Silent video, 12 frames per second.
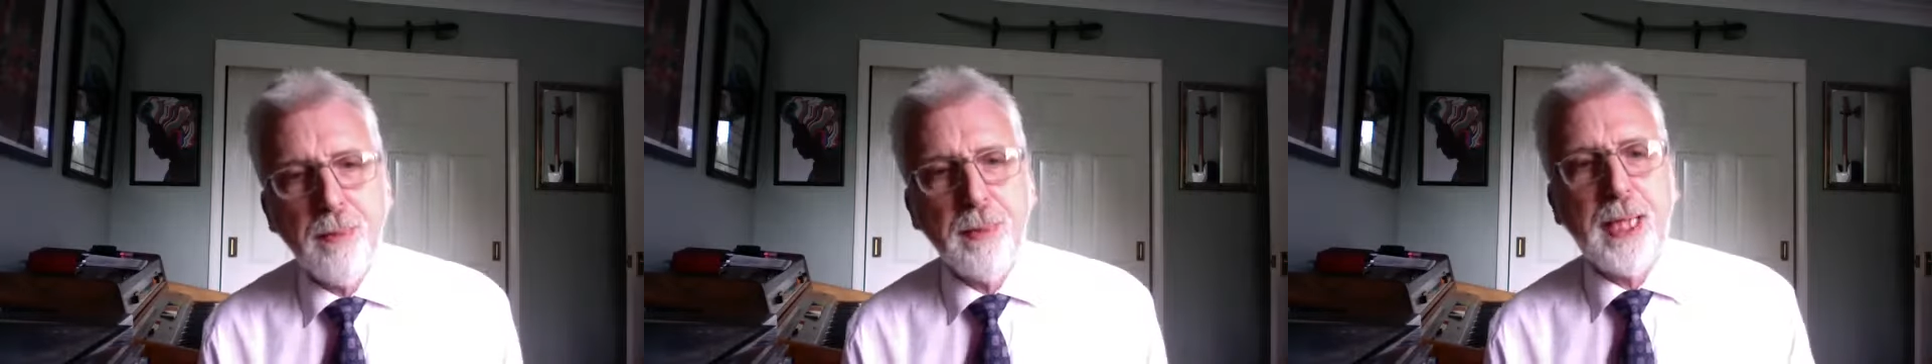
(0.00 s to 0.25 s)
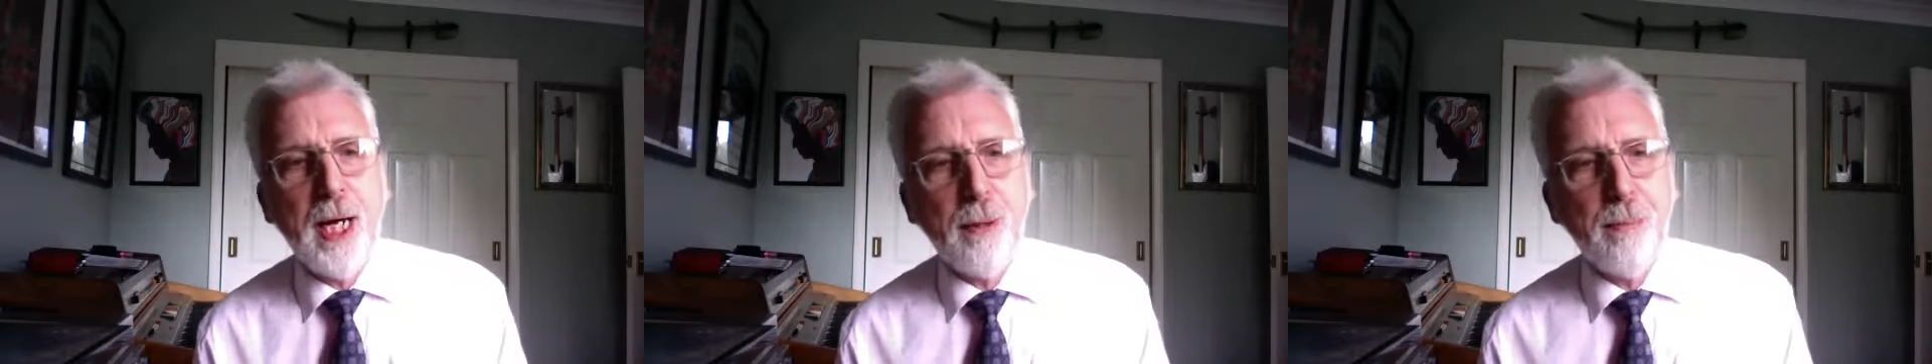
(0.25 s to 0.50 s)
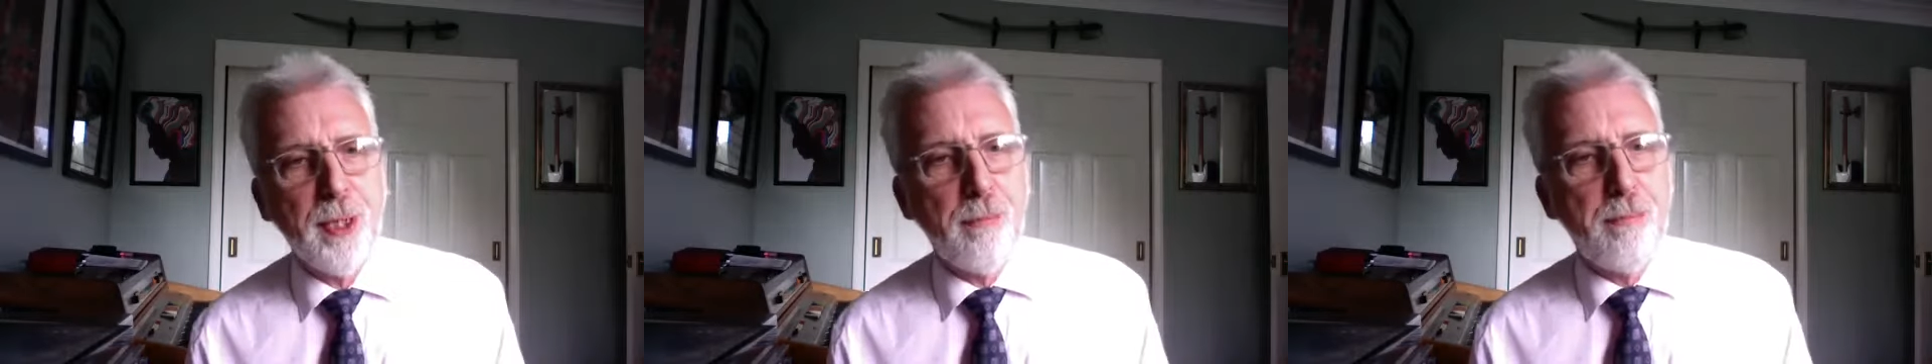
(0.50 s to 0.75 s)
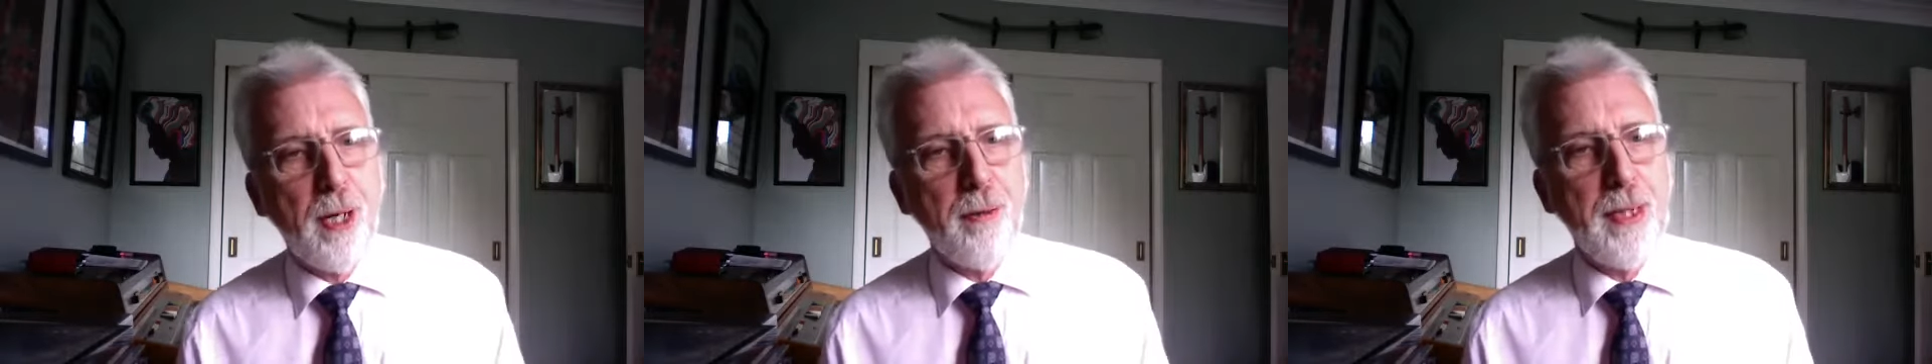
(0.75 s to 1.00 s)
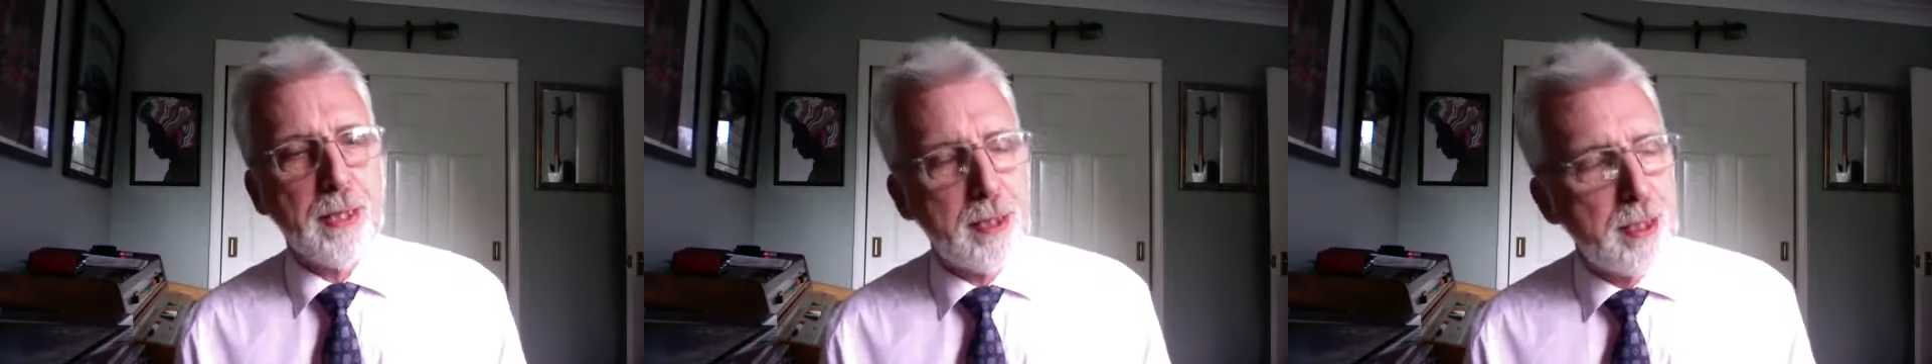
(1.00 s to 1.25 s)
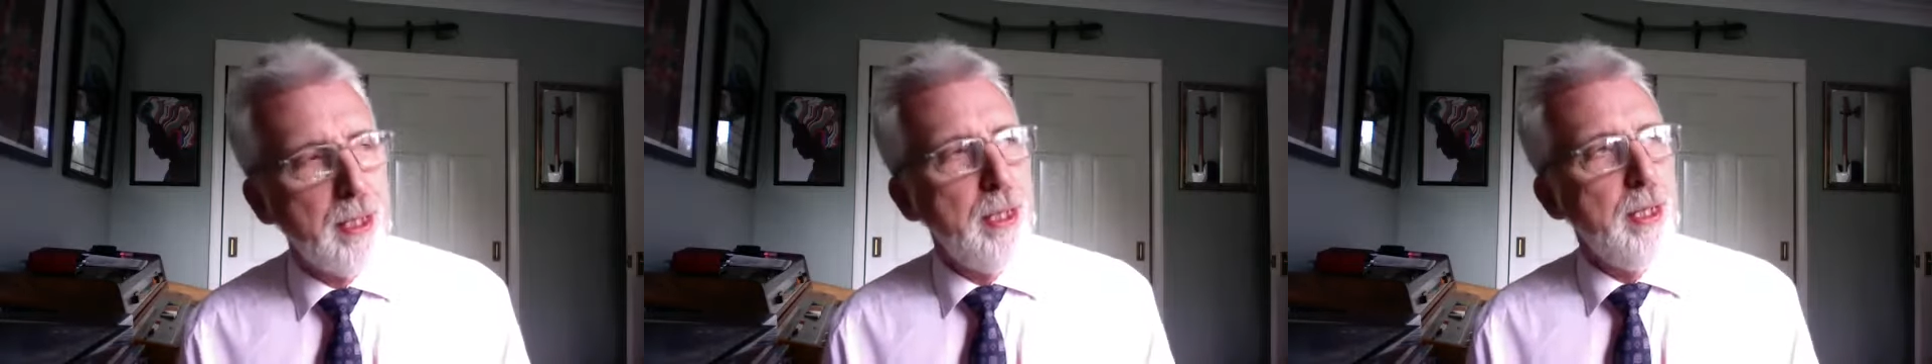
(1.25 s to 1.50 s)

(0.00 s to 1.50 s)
Cowper, the poet